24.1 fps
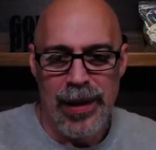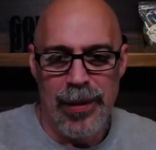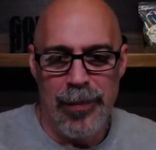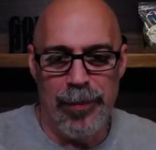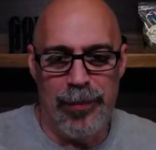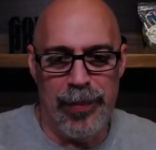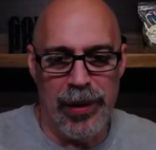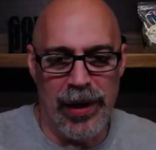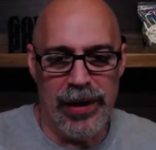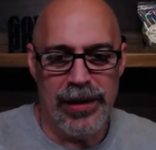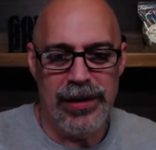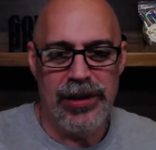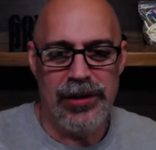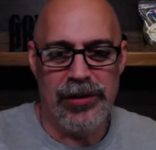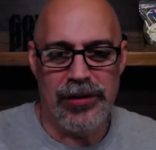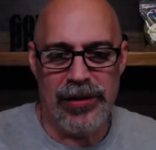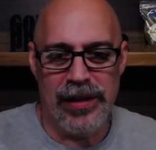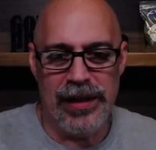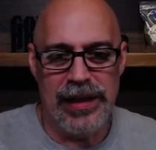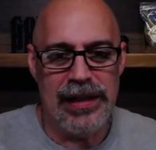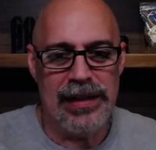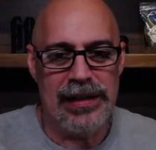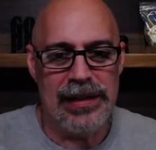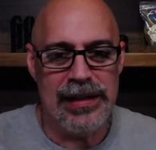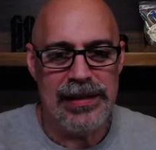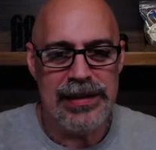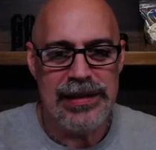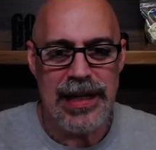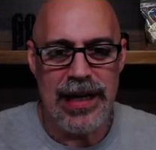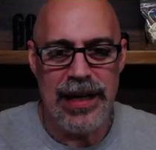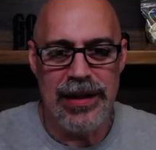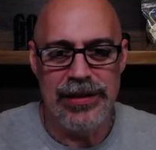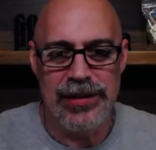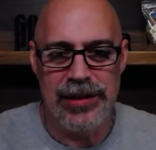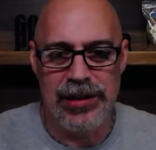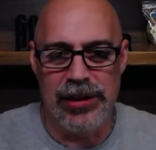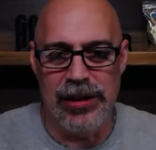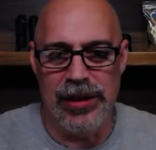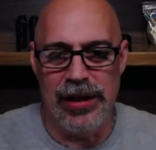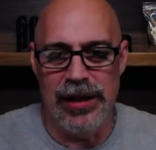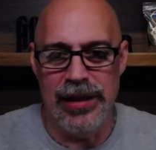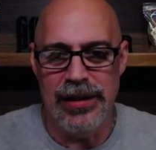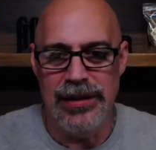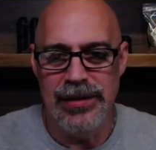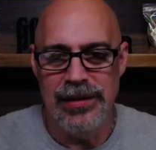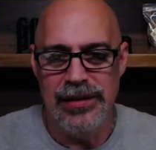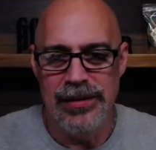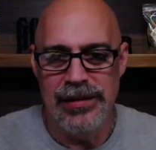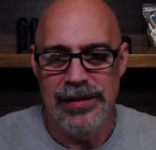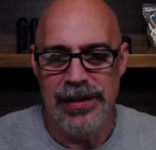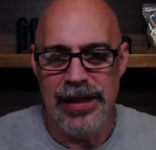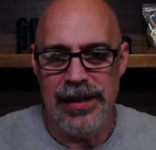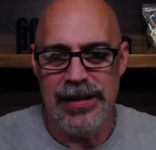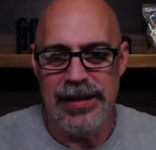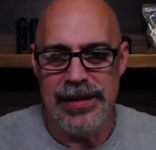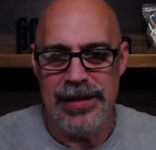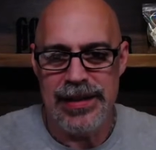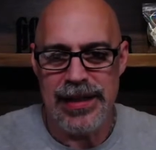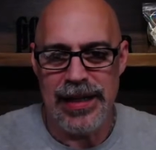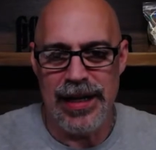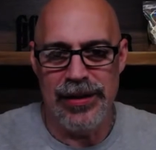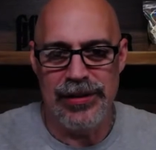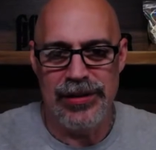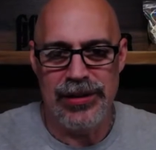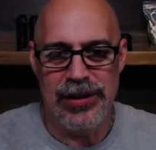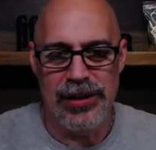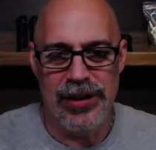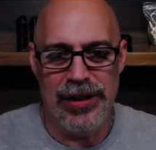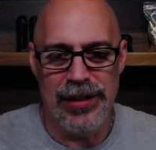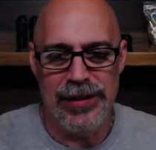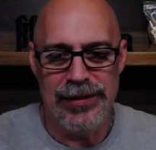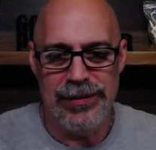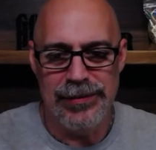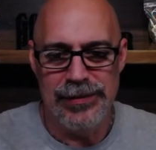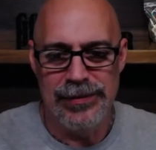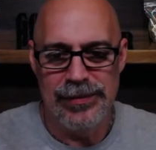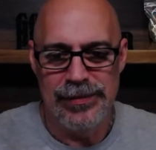Bug Creek, that sounds good. That just sounds good.